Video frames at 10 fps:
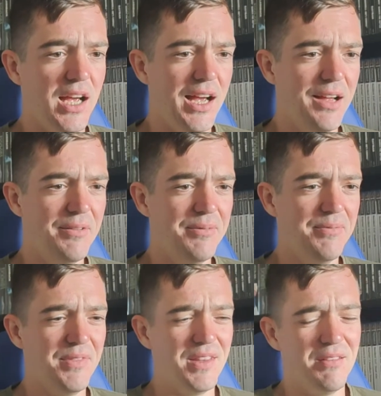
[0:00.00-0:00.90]

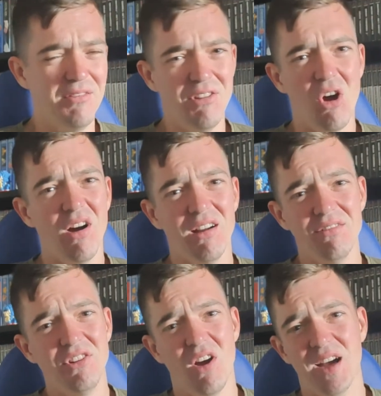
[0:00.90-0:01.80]
Not
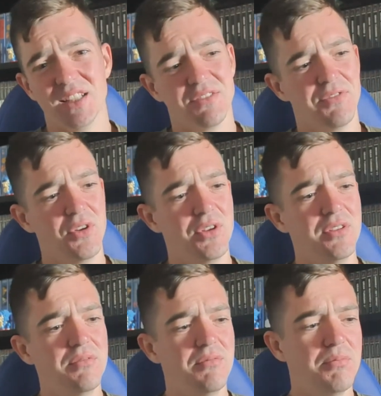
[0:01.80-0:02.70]
as fun,